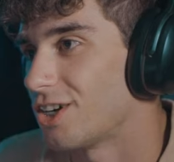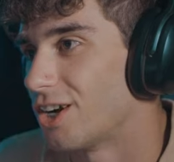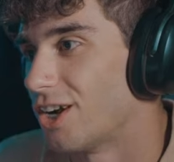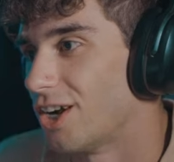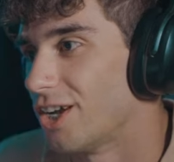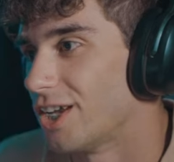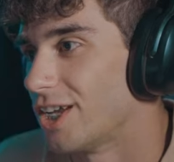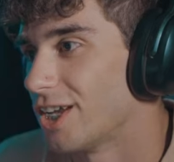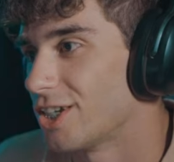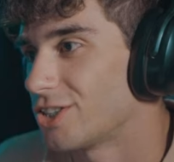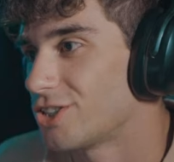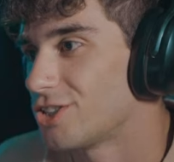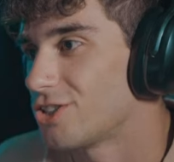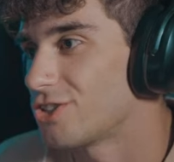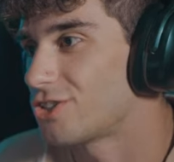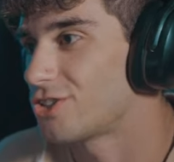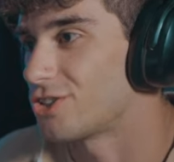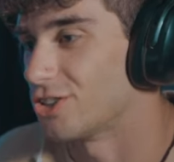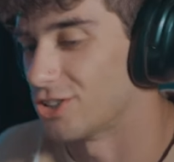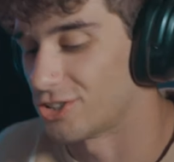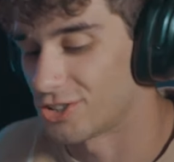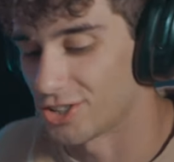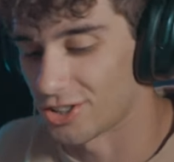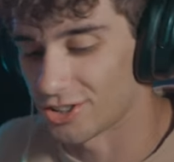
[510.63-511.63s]
Alright, yeah, she's
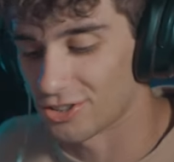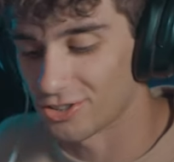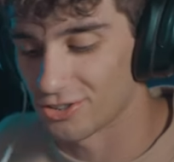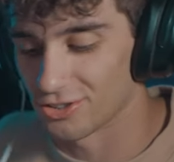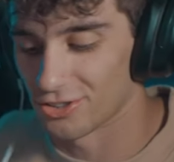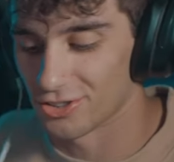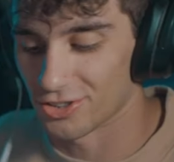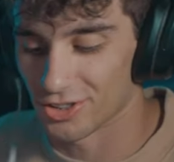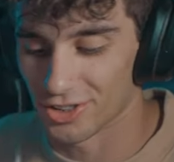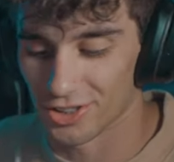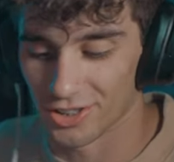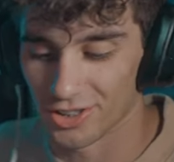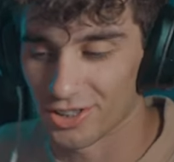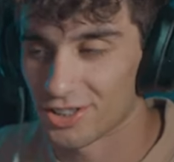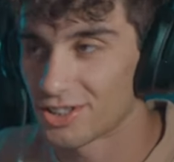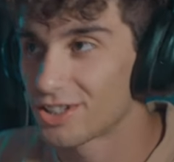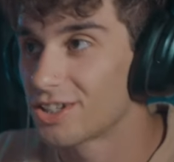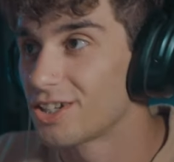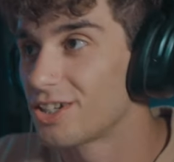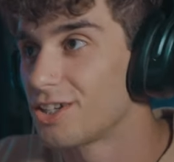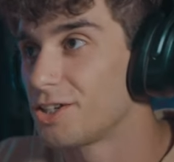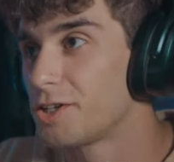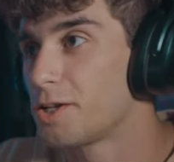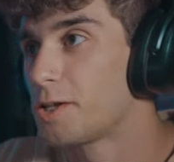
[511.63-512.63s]
just like Cersei.
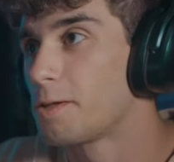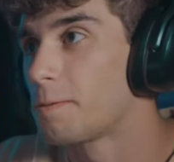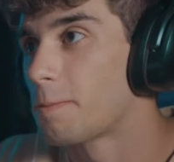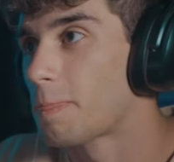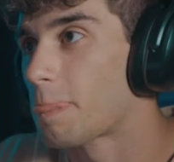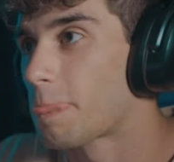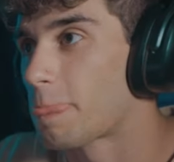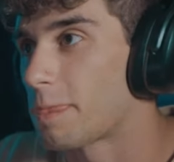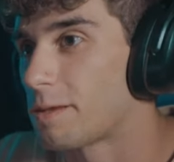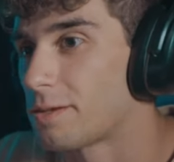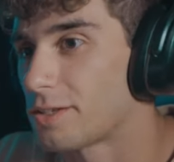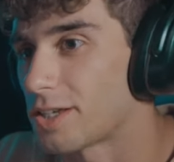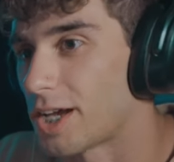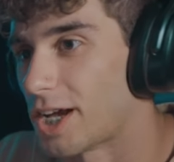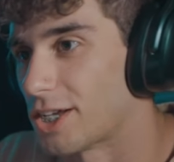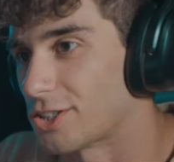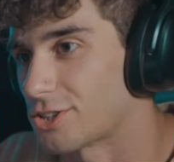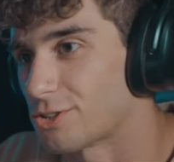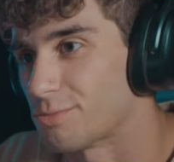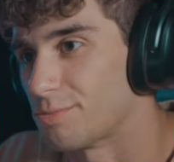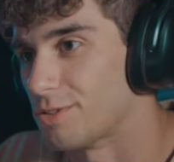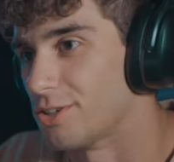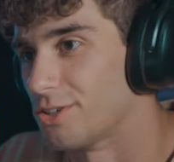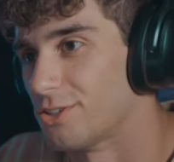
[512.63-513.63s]

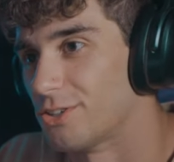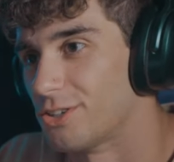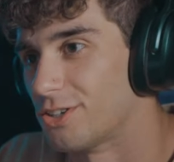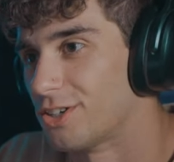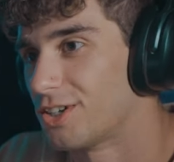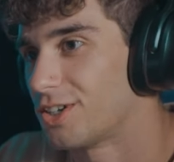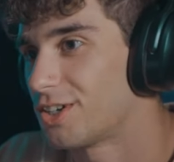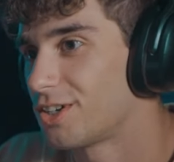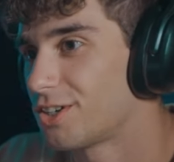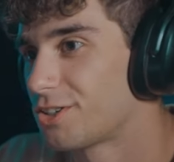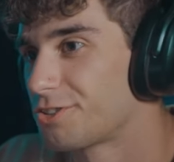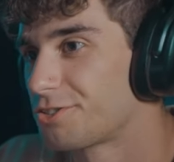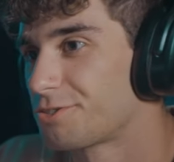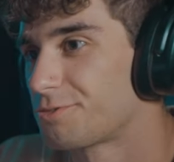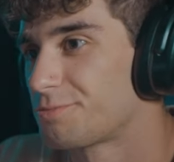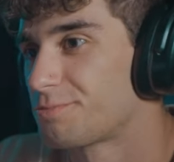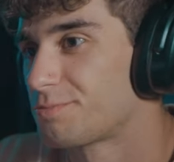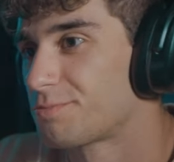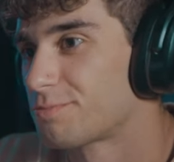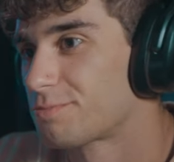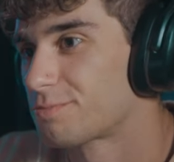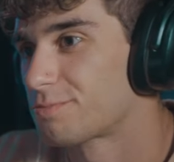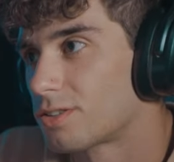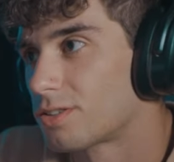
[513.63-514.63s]
Has to be her.
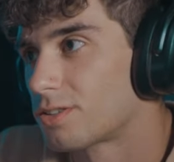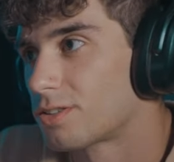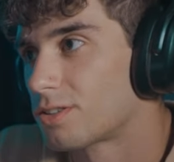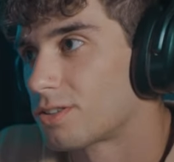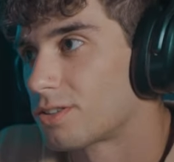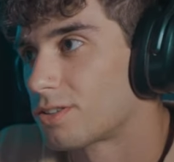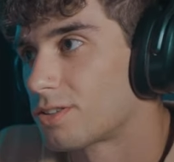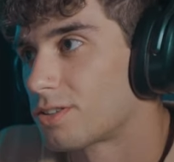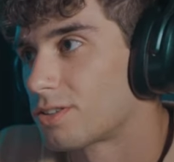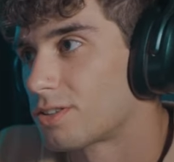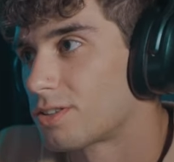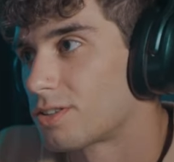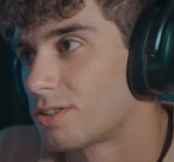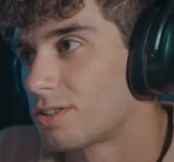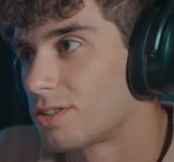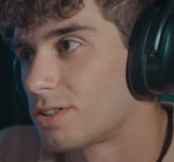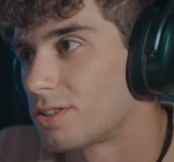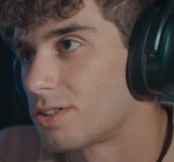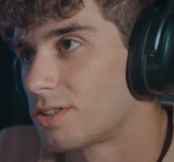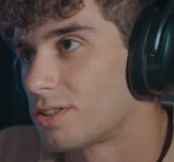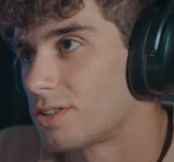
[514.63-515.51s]
Oh.